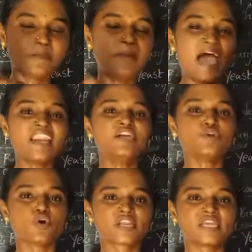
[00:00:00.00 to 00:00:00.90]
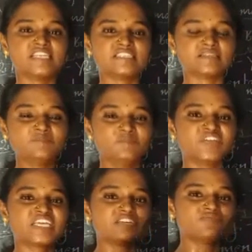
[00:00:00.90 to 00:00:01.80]
on parent organism
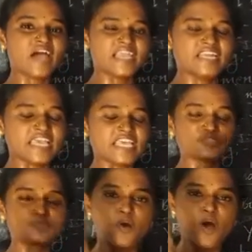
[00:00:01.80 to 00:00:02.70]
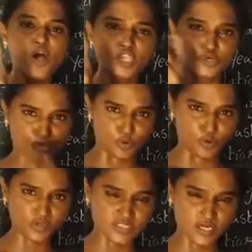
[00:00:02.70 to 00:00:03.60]
we can find a small
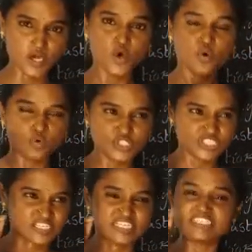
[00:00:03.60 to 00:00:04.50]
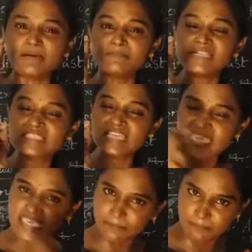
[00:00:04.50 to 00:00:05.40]
growth which resembles
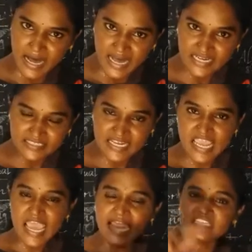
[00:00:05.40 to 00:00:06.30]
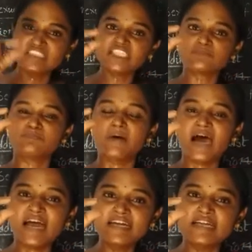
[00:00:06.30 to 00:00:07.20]
like a bud, and this
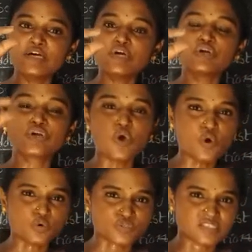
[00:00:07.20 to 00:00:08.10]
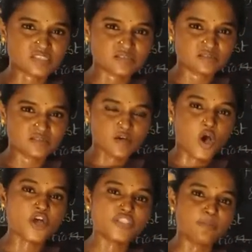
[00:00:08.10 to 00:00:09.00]
bud grows
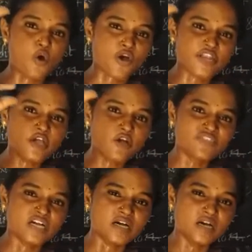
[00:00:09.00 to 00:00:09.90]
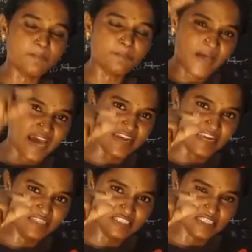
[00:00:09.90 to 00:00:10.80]
on the body of the
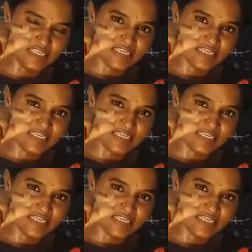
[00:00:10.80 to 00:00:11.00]
parent.